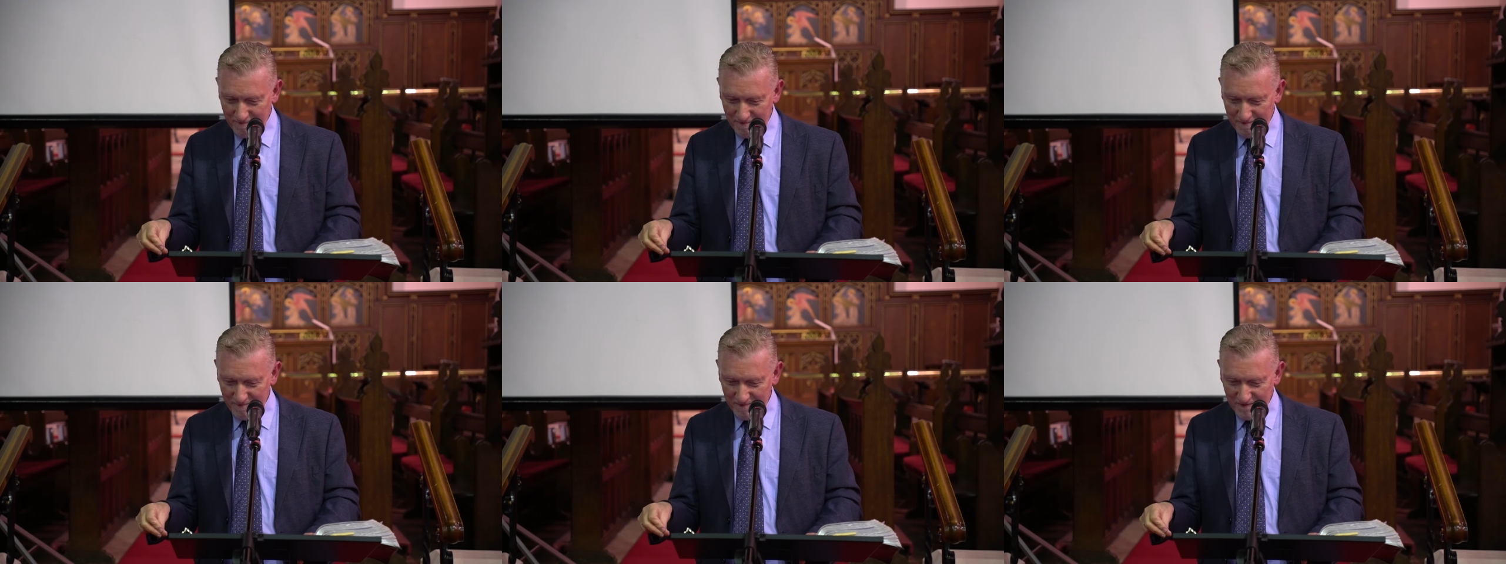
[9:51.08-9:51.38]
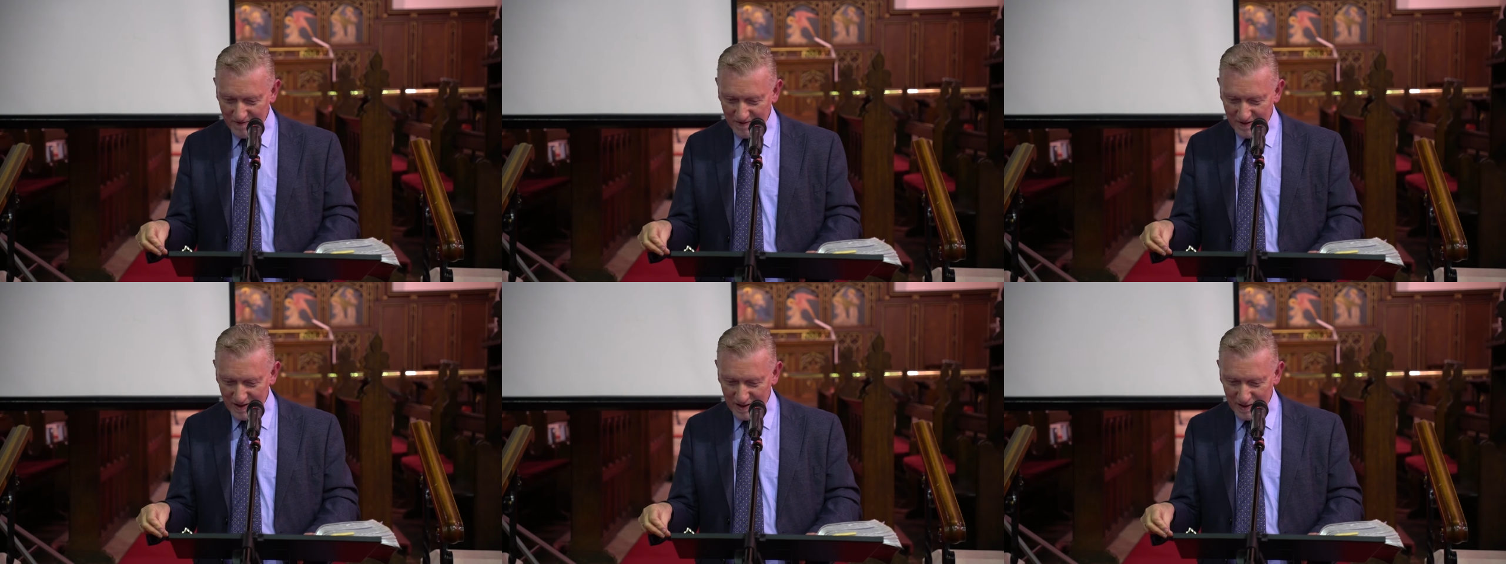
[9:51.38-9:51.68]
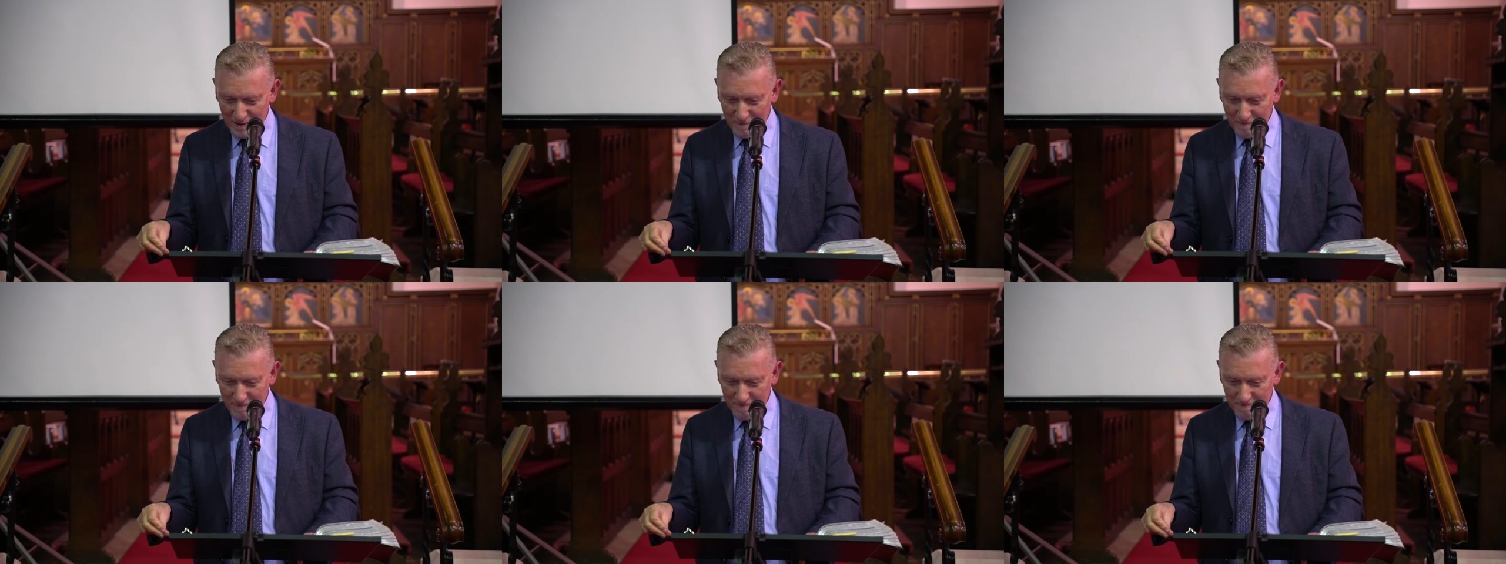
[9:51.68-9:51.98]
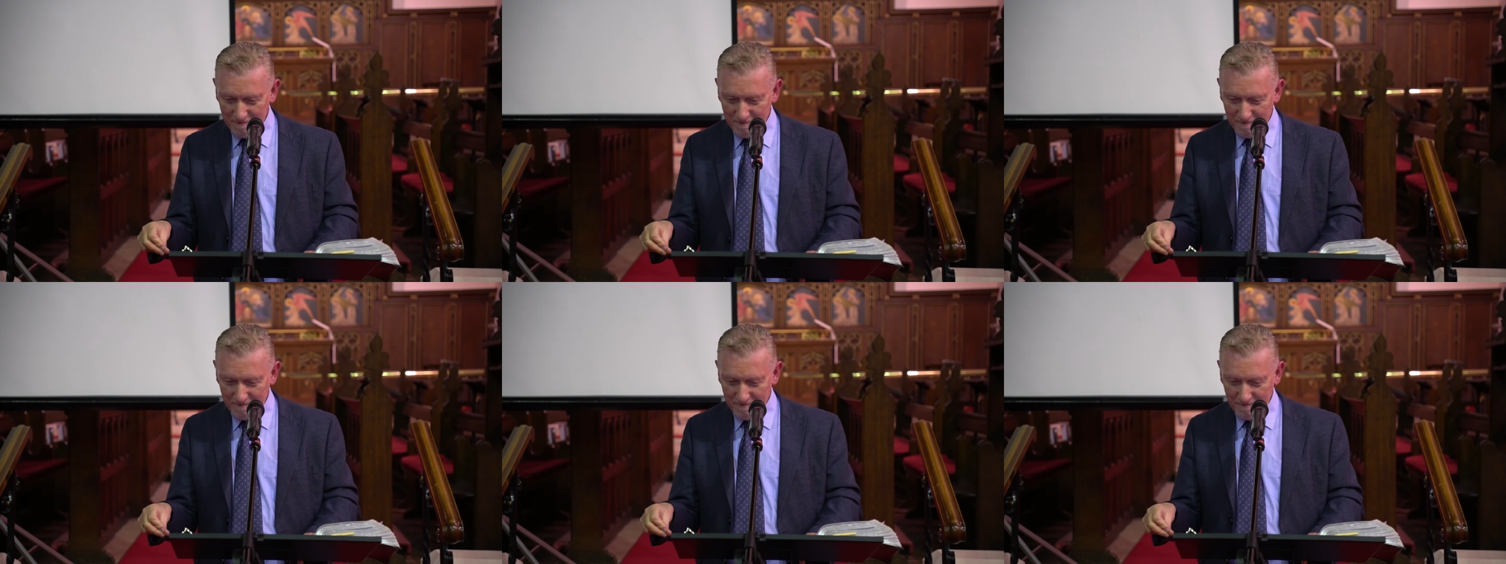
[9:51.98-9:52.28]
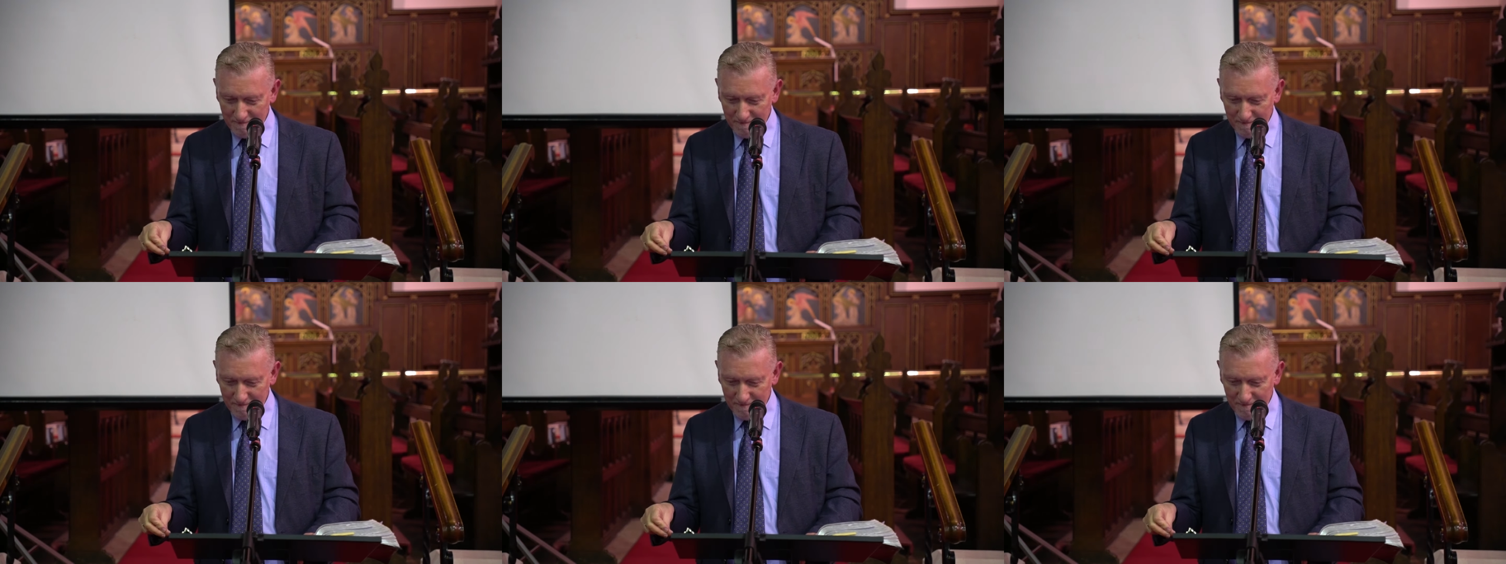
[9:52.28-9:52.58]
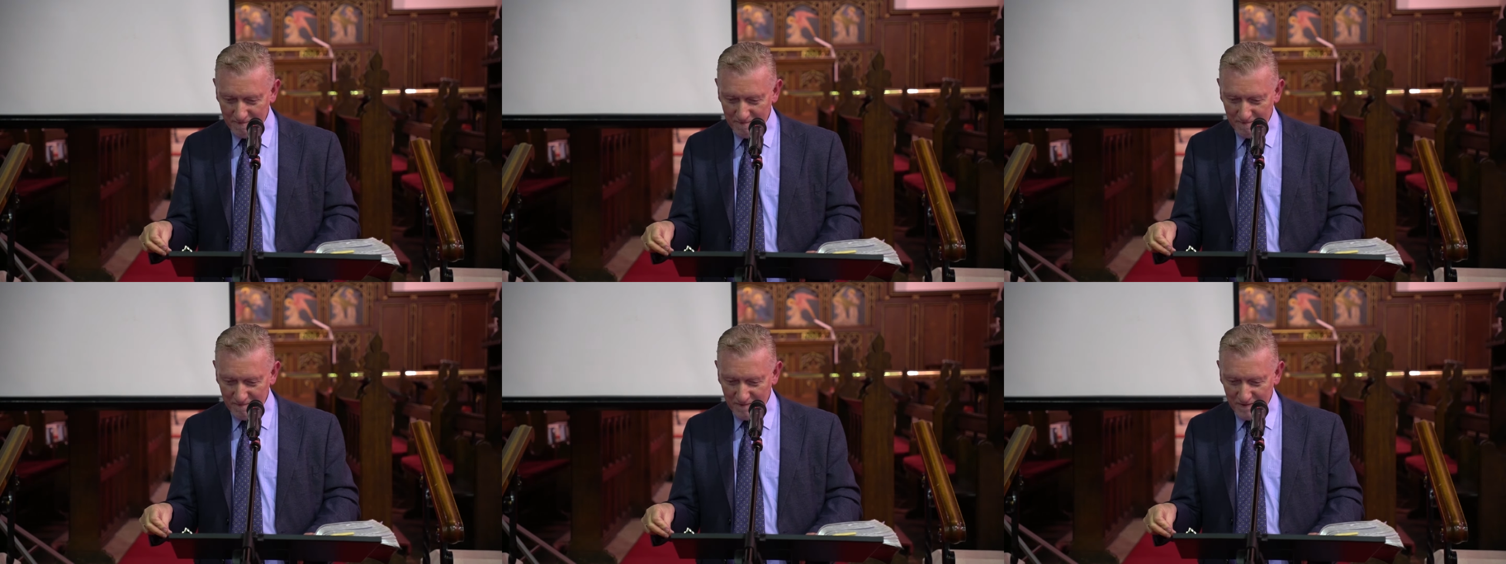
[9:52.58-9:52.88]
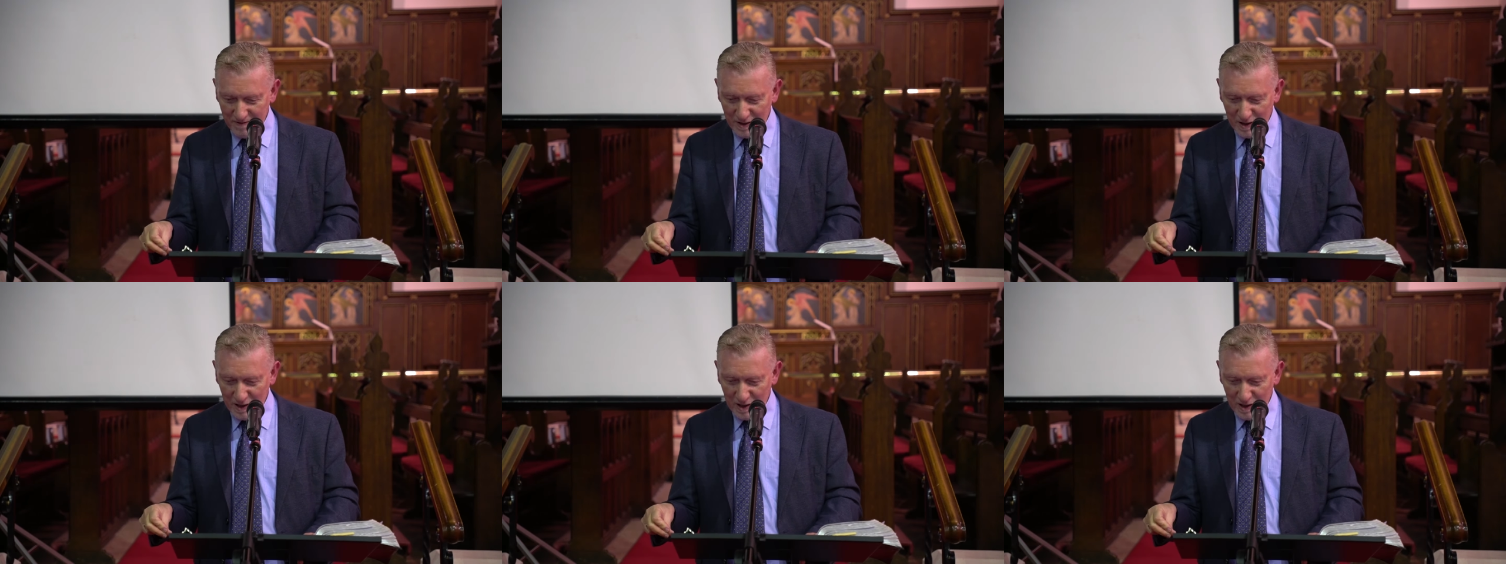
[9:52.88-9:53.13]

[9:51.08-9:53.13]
(no one is talking)